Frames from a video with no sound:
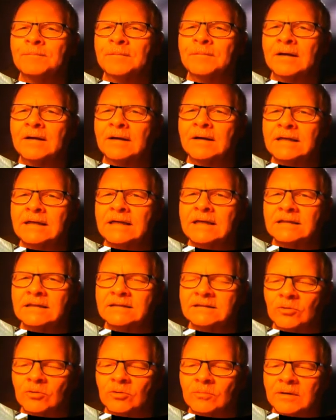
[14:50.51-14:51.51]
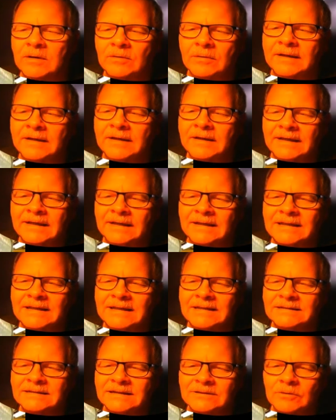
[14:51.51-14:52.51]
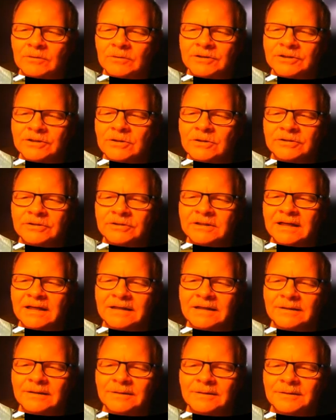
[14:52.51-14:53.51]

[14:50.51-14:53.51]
there, he has told me repeatedly, he says, what you said in the